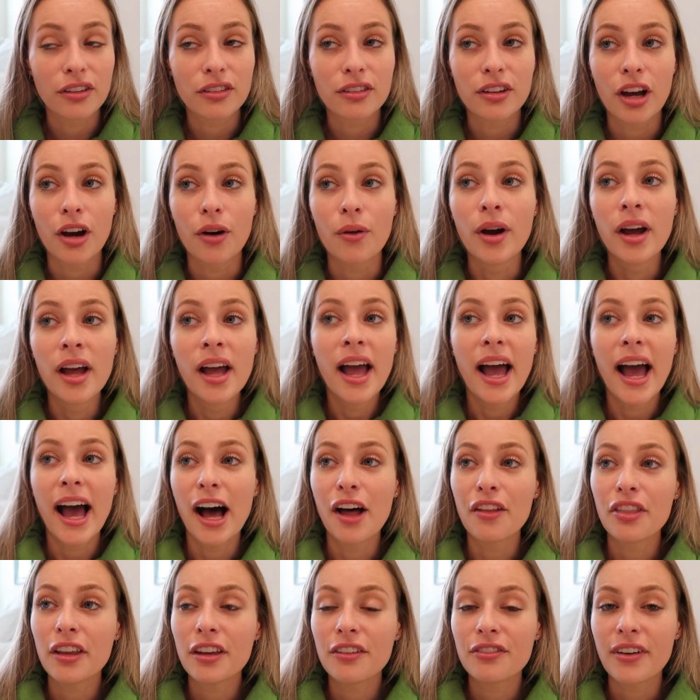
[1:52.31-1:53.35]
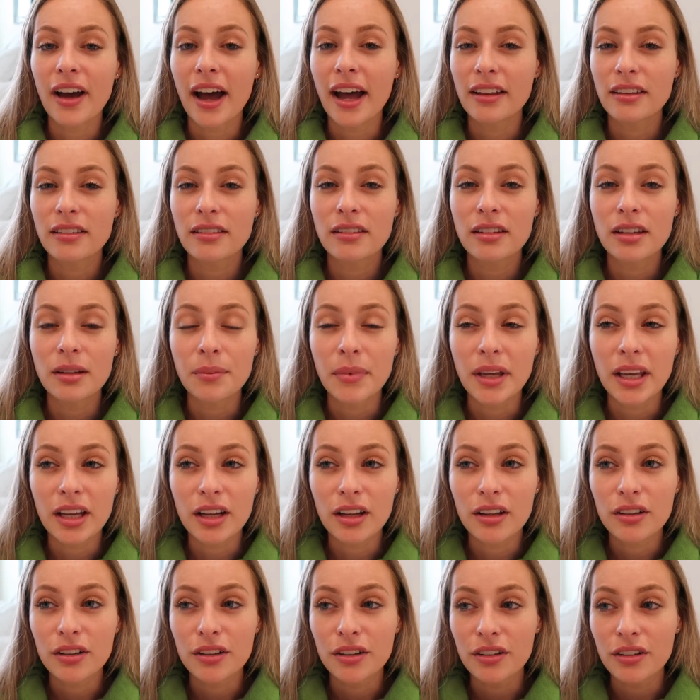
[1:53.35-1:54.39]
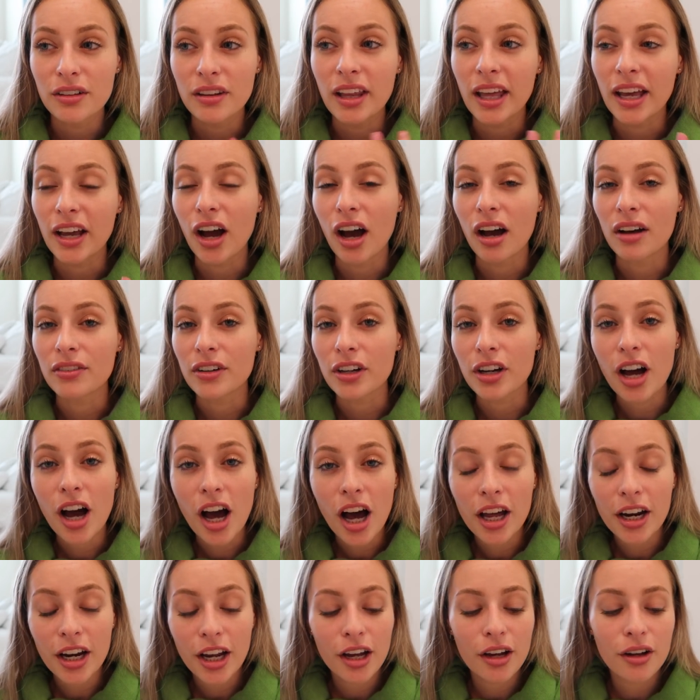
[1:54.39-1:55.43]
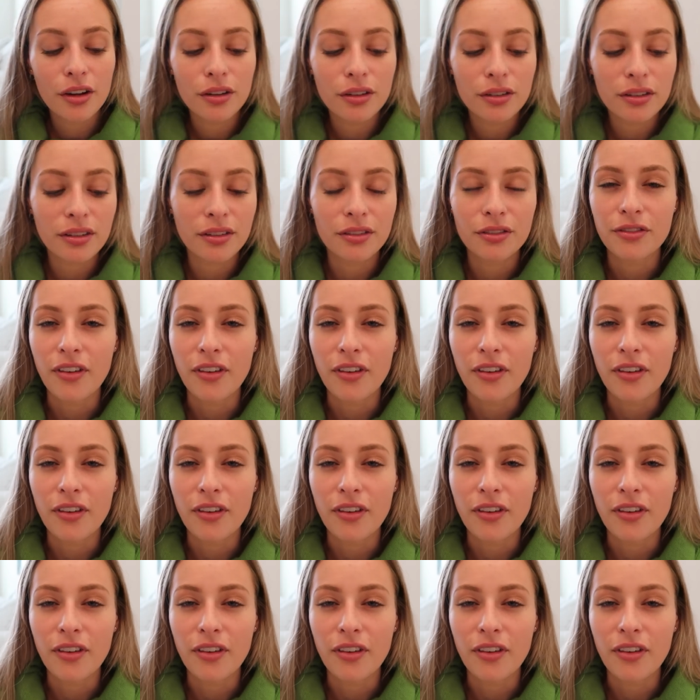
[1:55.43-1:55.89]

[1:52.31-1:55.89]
So healthy fats to me include like avocados,